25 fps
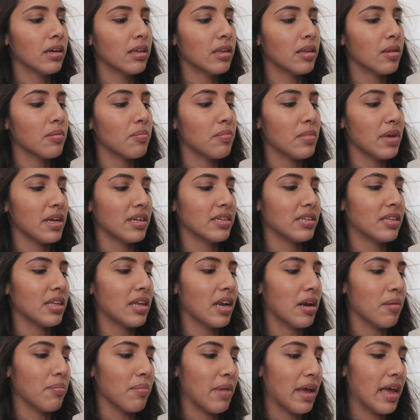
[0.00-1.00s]
the mess
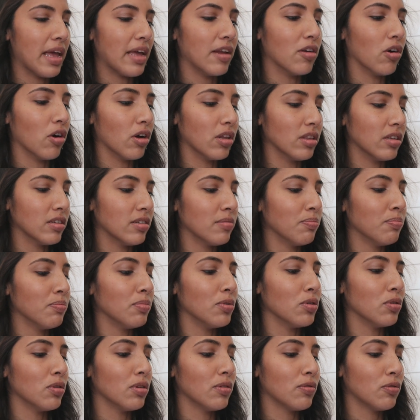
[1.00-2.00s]
that I made on this
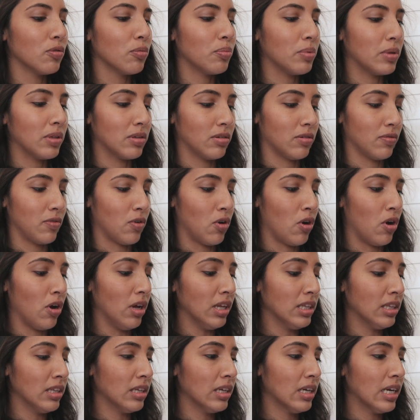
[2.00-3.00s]
beautiful piece of
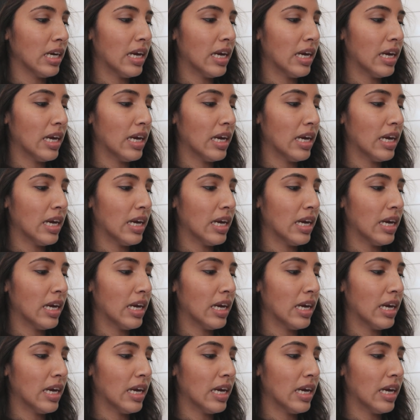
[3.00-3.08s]
art.